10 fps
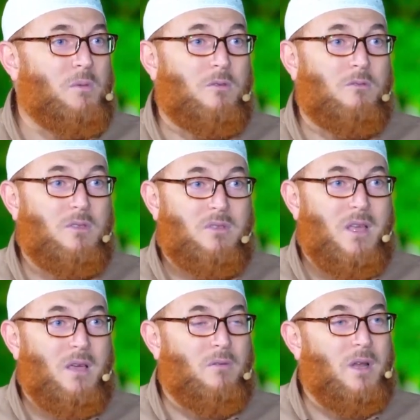people would
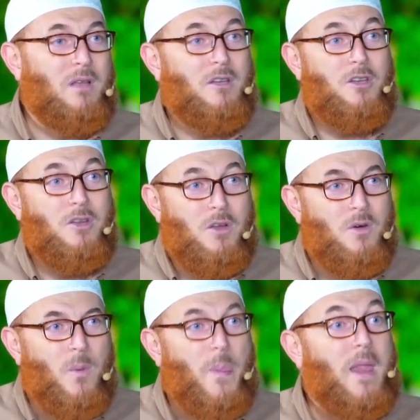say, Well, I didn't yeah.
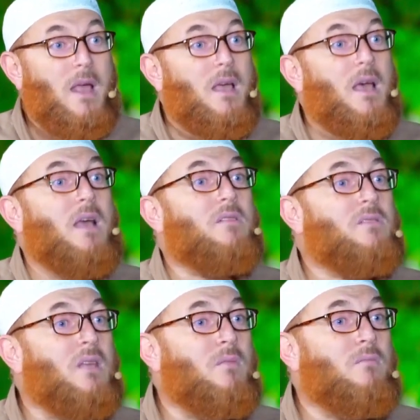know. Yeah. And
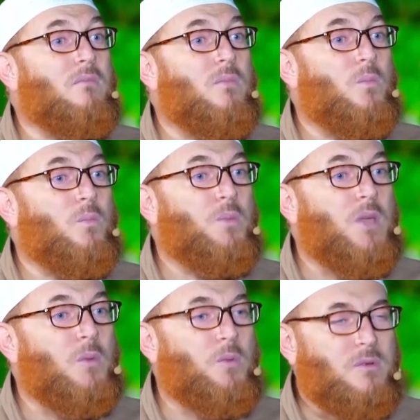some
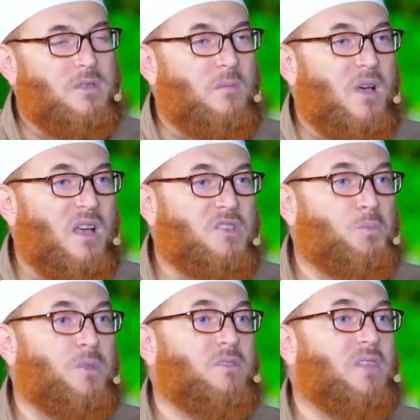people, some
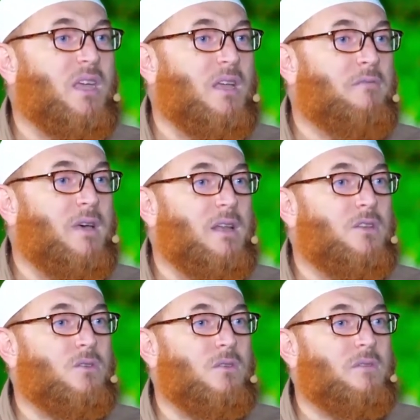husbands take
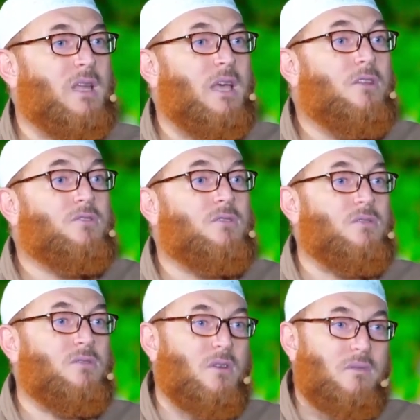advantage of the
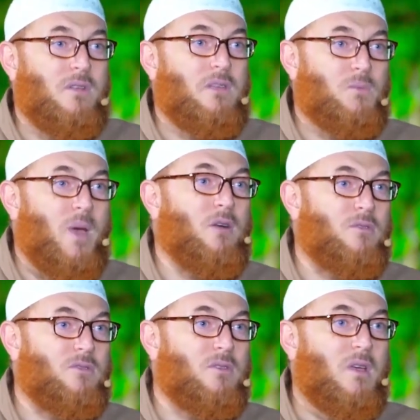innocence of the
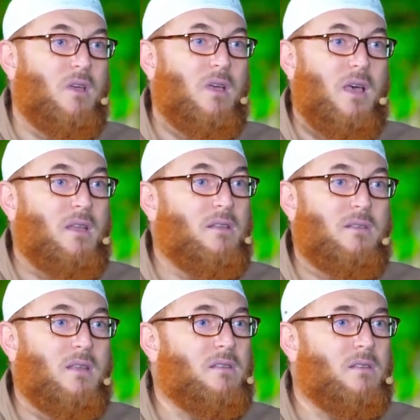spouse. Mm. And he
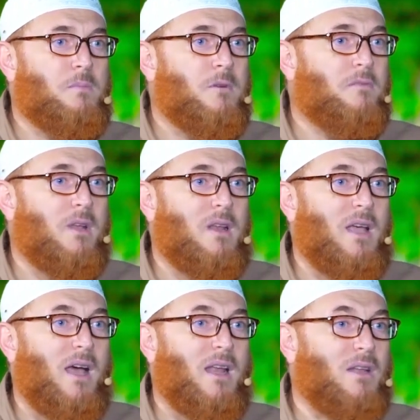says it's perfectly
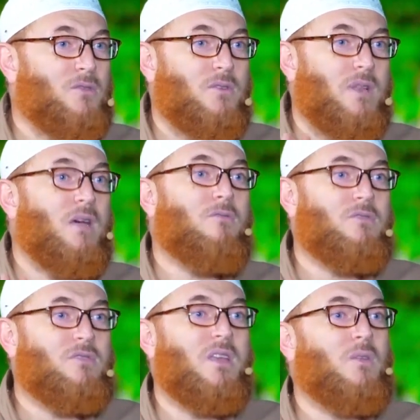halal. So now
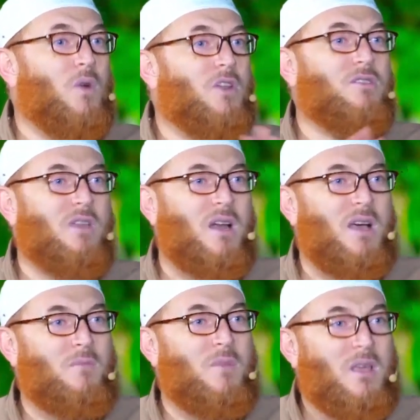we're saying what mm. is
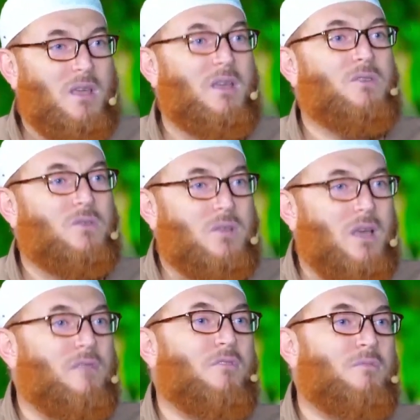haram here so
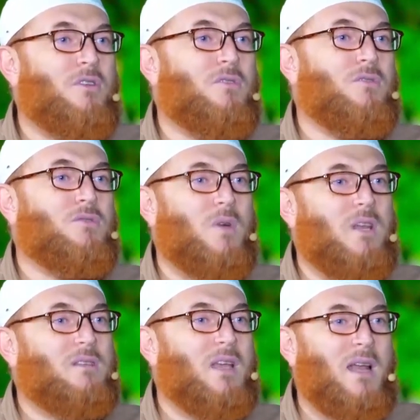that everybody knows
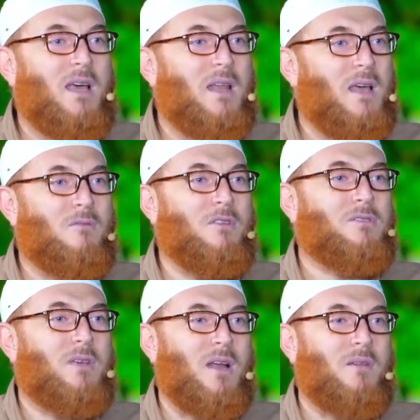what mm. is halal and what
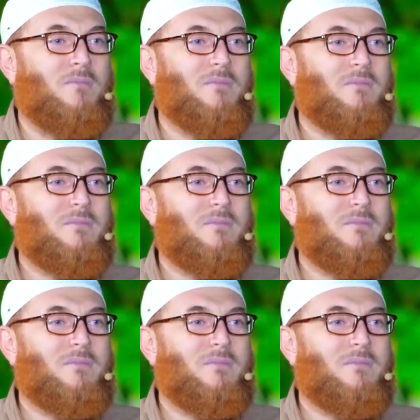is haram.